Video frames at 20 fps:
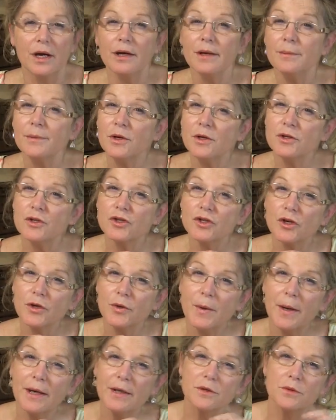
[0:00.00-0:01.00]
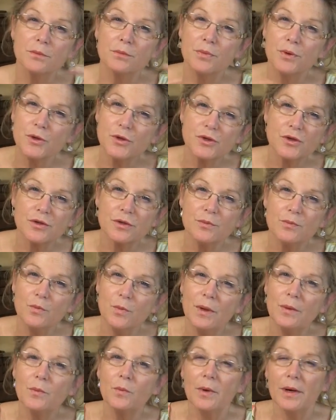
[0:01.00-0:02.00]
And I'm going to show you how to push them
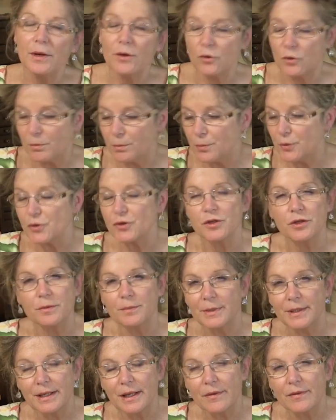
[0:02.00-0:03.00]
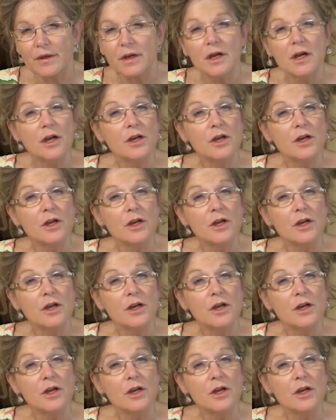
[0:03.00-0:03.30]
one way or push them another,